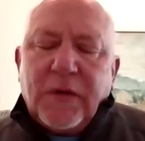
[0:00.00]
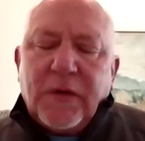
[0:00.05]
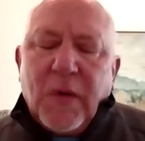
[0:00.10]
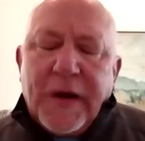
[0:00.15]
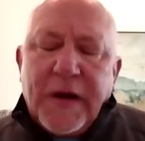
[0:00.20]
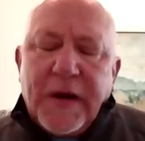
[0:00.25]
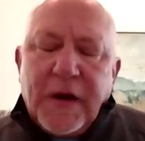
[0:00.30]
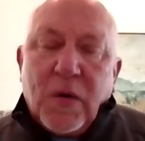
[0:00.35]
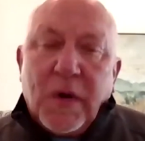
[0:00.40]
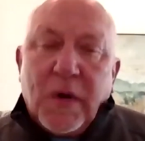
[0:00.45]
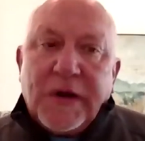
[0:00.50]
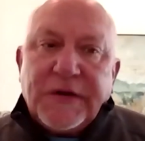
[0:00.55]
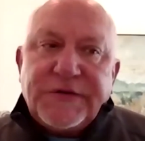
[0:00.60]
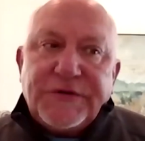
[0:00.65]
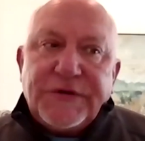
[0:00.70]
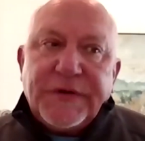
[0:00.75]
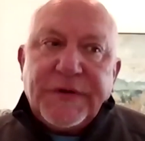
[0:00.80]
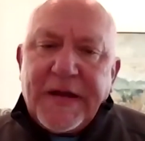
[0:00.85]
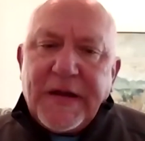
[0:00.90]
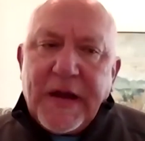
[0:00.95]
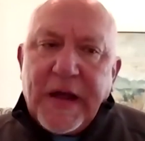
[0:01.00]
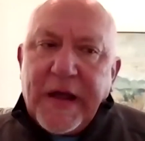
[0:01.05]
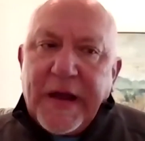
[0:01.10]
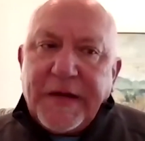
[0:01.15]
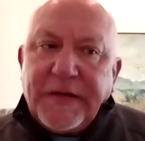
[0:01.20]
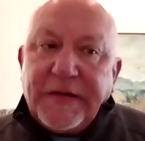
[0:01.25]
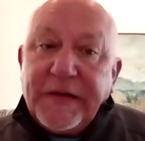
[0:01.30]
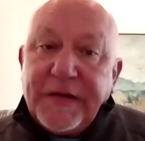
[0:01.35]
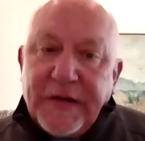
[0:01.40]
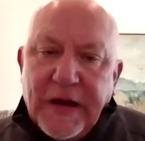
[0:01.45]
great question. My dad
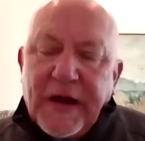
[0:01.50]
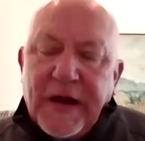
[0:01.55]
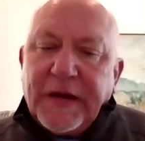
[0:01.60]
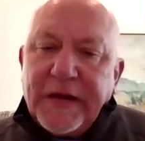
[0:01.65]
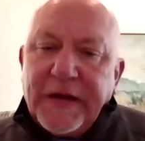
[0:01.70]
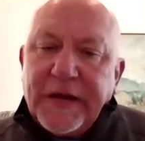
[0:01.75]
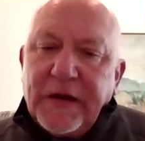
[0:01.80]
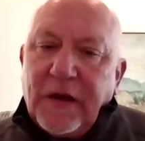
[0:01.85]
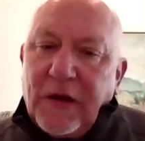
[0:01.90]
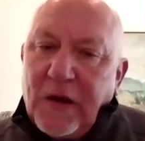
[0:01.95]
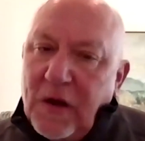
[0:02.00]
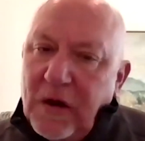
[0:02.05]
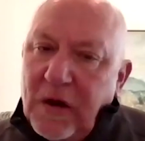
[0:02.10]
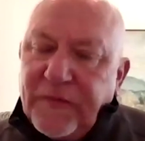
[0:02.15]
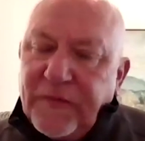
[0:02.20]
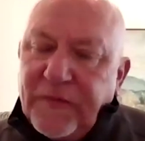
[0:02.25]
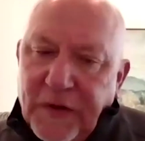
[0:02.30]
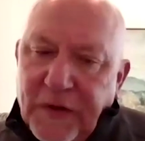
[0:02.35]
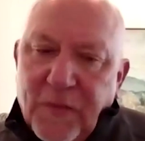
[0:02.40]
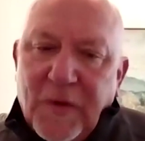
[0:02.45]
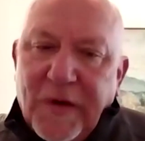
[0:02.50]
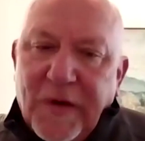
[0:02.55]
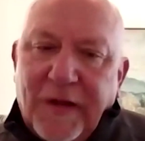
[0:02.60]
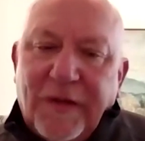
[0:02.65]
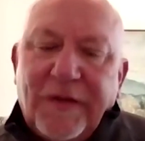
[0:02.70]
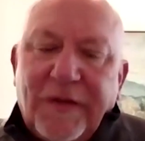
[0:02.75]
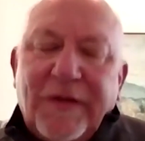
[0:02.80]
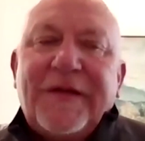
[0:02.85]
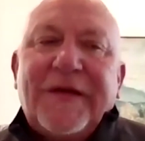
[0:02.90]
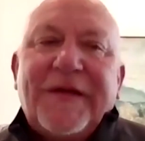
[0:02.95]
and I did not get along very
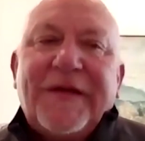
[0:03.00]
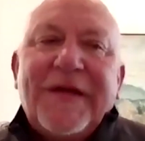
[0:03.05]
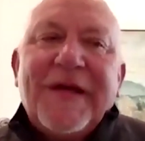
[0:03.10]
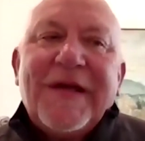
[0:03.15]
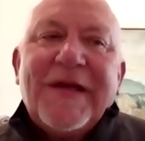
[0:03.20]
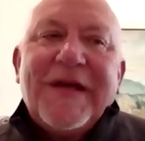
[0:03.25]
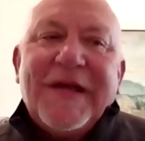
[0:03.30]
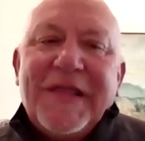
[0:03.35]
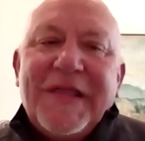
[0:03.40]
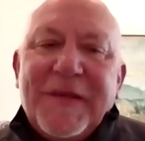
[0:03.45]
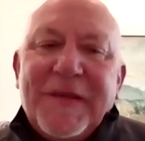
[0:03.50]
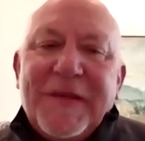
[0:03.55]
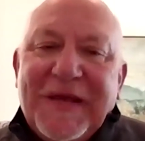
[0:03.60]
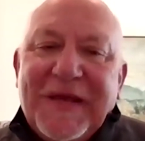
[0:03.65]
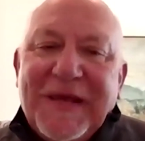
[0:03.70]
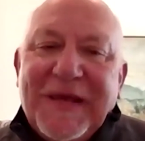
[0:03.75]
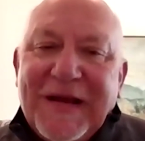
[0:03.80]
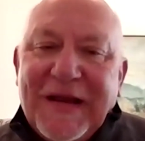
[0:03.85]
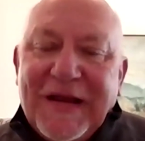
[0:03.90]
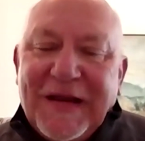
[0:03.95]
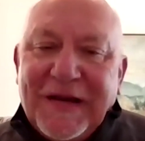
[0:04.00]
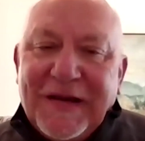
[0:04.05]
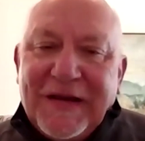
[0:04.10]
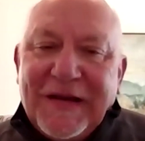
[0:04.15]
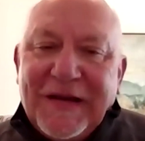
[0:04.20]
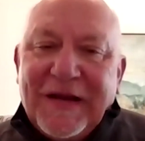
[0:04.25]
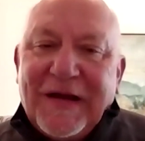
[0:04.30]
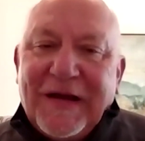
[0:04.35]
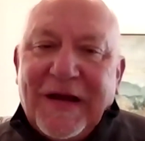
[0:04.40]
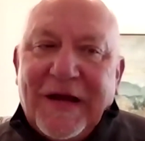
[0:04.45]
well in the beginning.